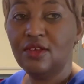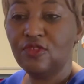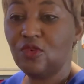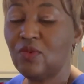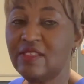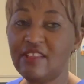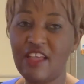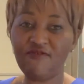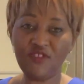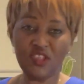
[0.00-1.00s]
So once I
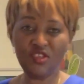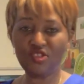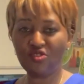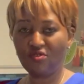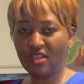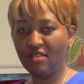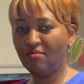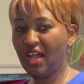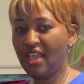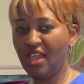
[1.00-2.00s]
finish doing
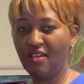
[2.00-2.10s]
my